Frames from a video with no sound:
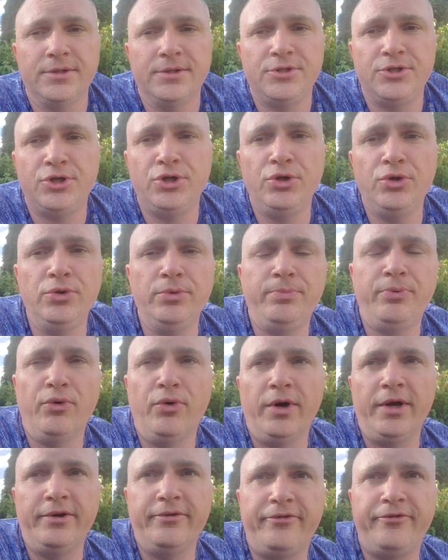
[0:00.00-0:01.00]

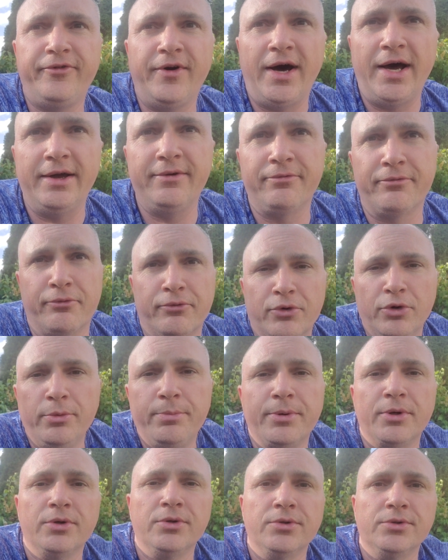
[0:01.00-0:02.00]
2.5
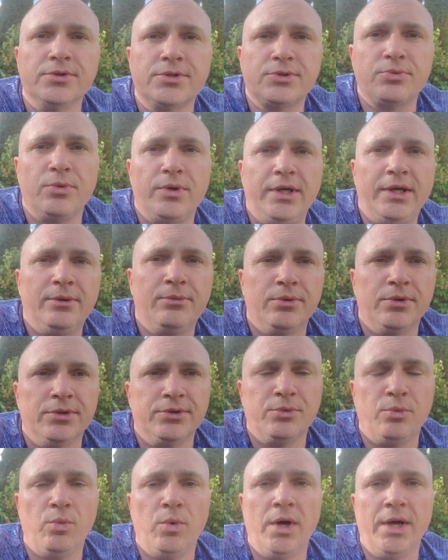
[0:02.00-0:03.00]
rubles
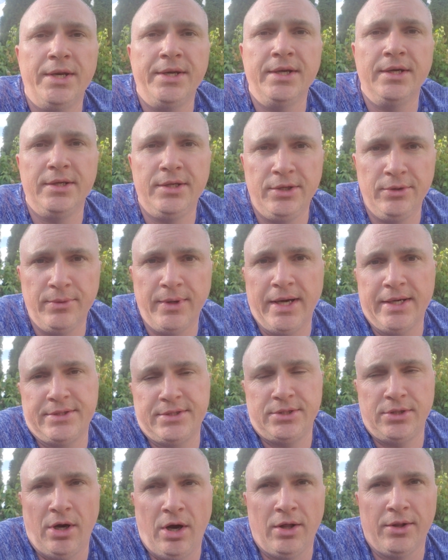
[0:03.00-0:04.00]
equaled 1
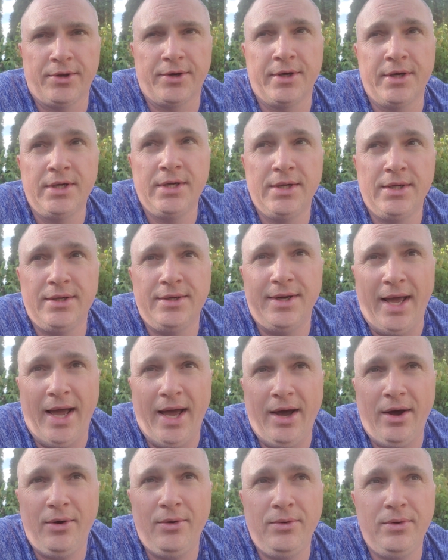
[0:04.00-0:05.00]
US dollar.
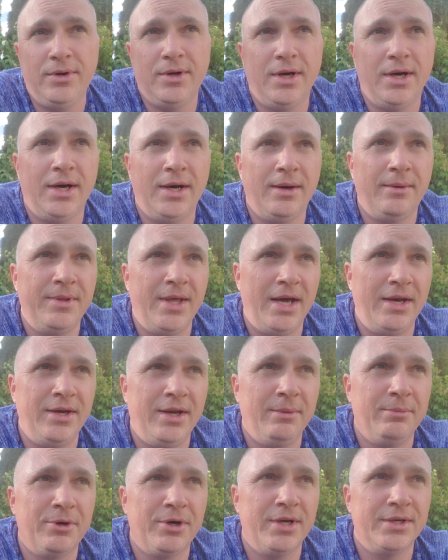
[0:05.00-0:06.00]
Now, that
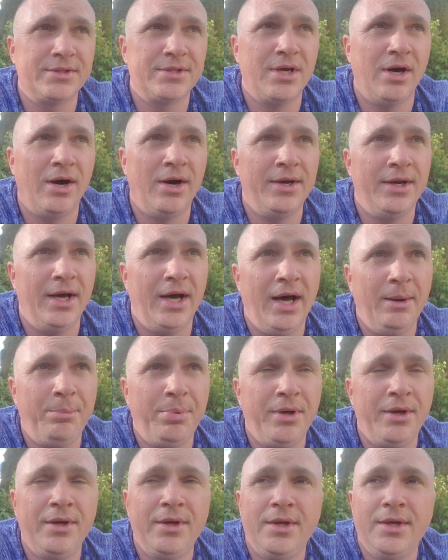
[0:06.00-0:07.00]
number has gone
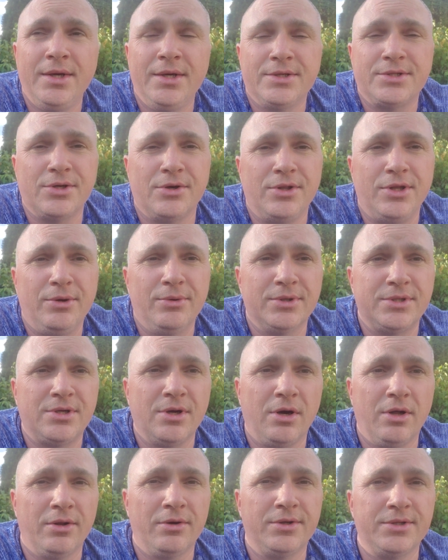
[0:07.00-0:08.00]
up. So the US
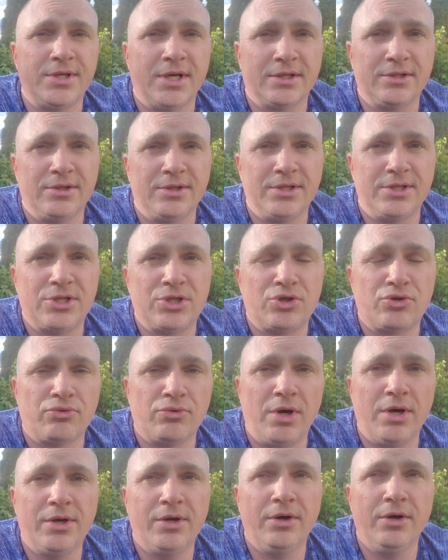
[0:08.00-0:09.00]
dollar is actually
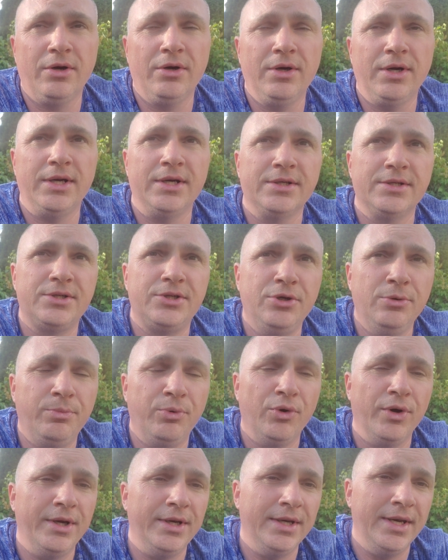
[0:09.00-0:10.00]
stronger. It is
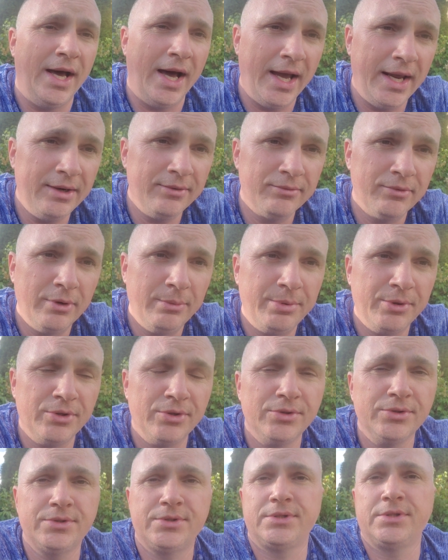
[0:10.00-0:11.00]
2.9
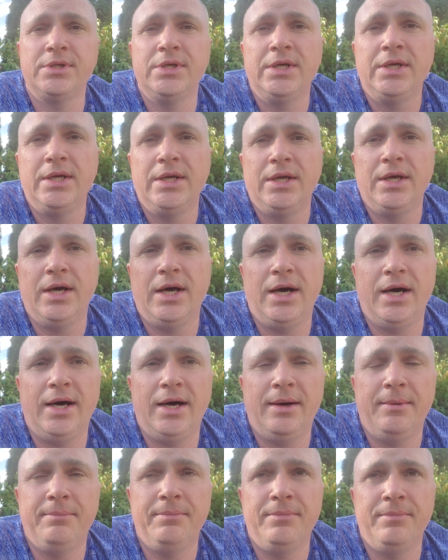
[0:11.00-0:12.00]
rubles
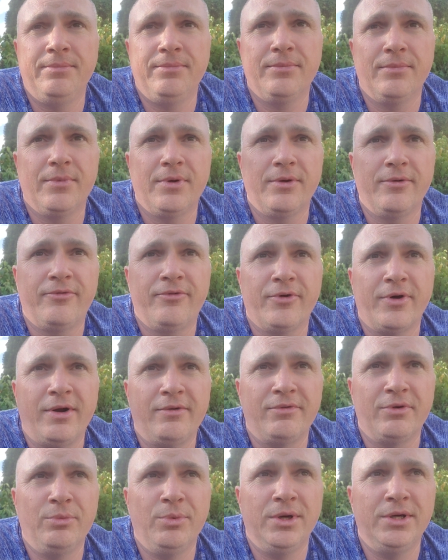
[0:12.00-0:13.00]
for
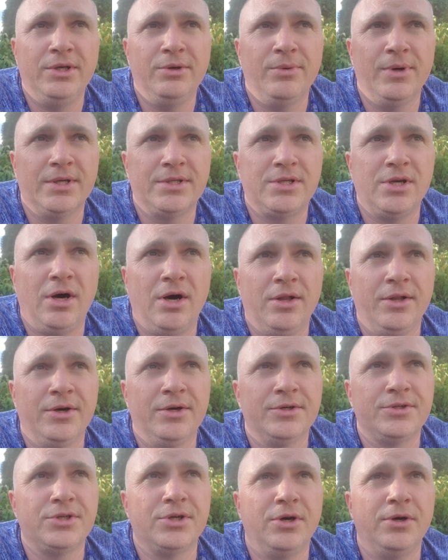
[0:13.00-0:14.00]
every 1 US
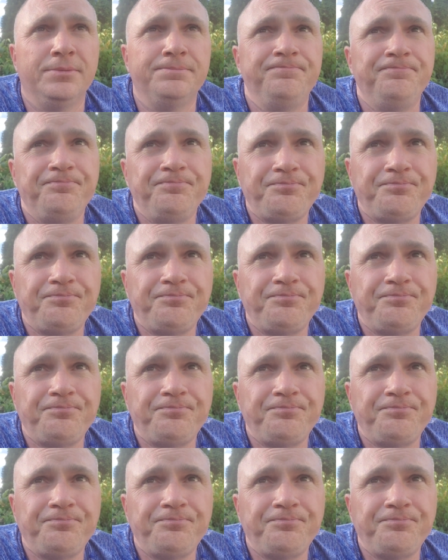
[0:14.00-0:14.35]
dollar. So